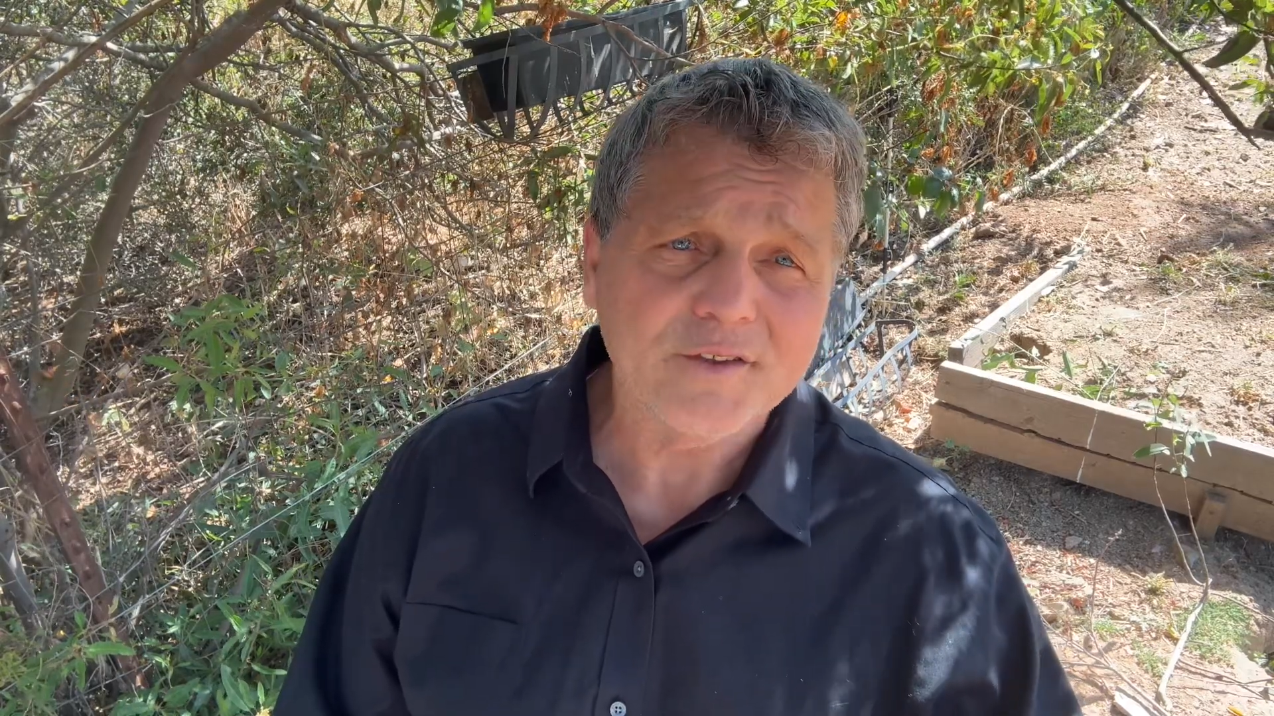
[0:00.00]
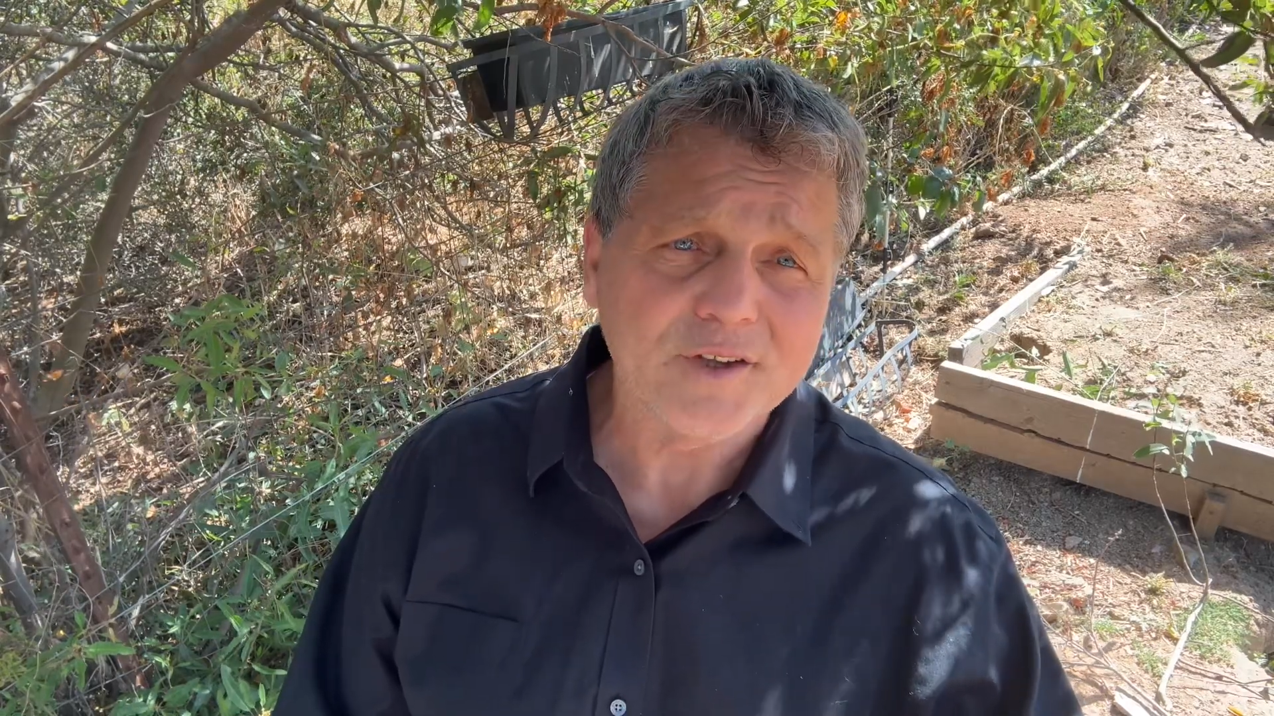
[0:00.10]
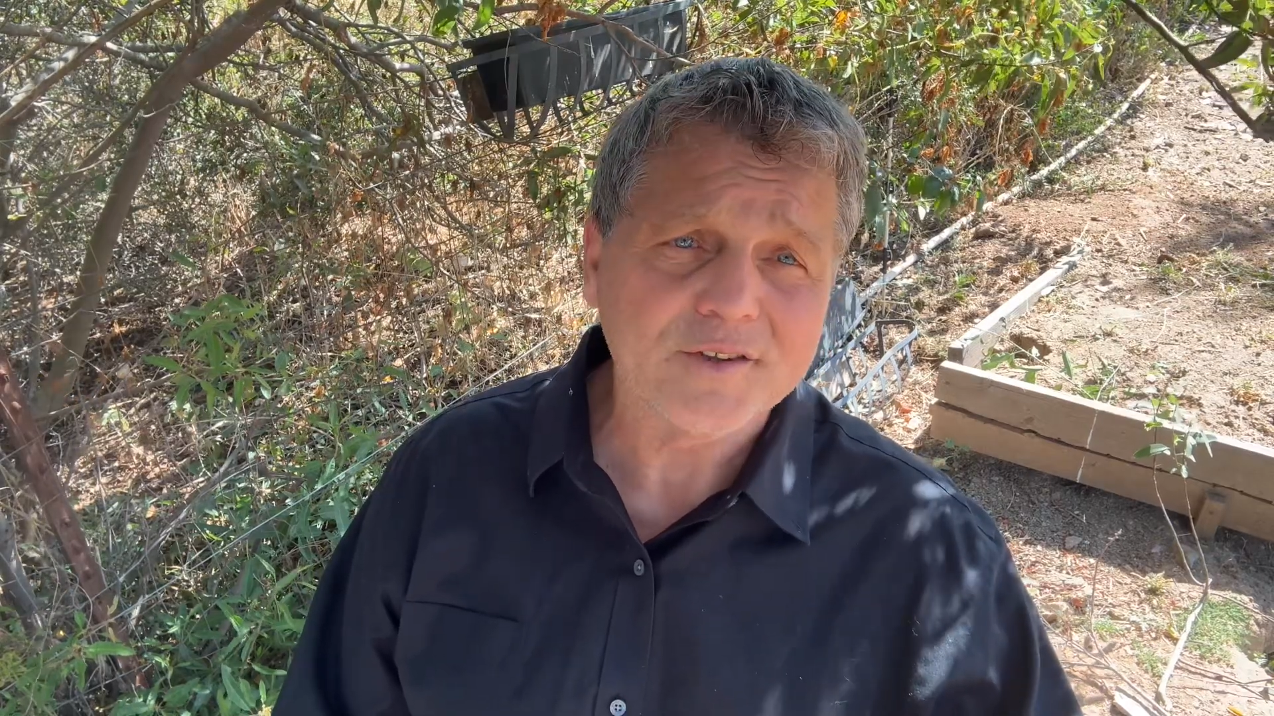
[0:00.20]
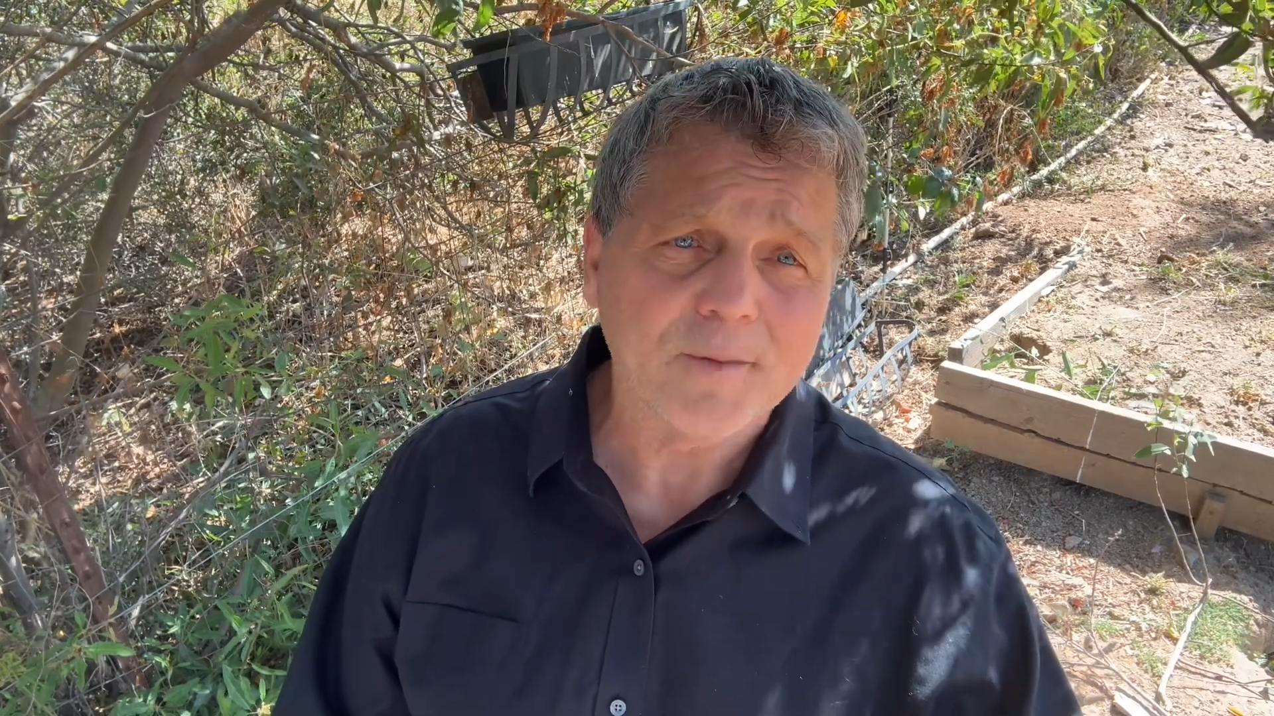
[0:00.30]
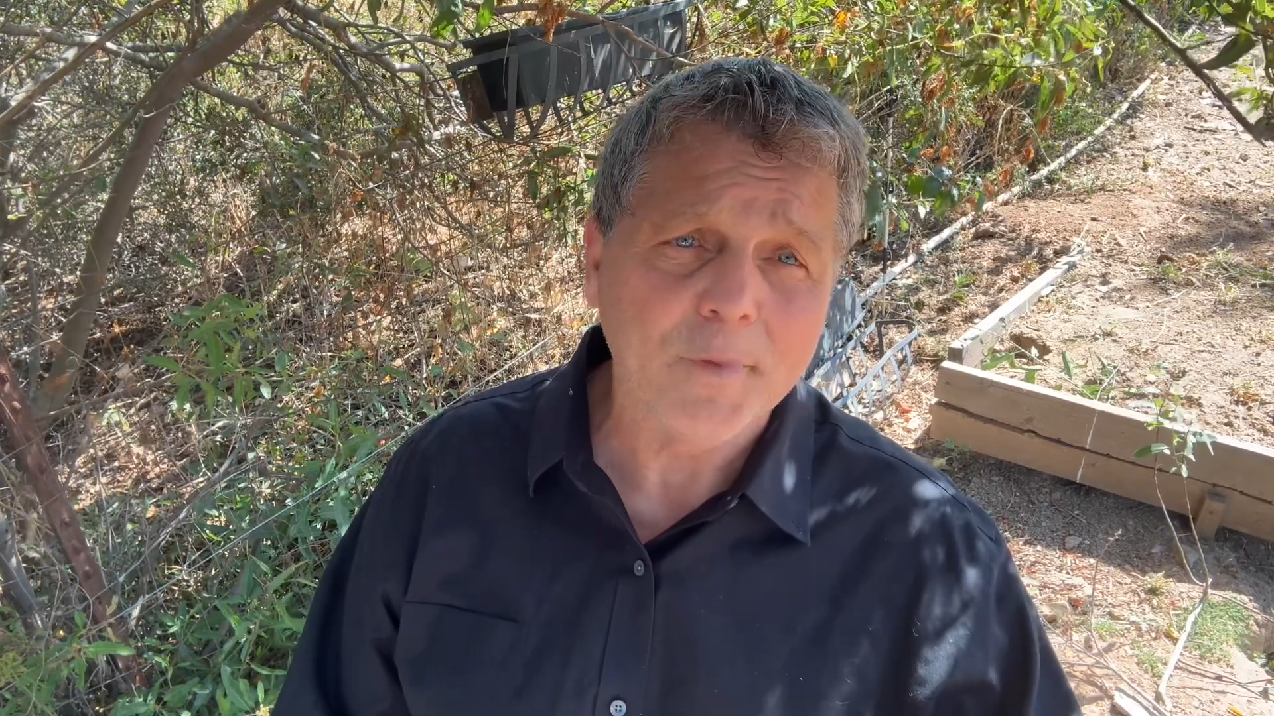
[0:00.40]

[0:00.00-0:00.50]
system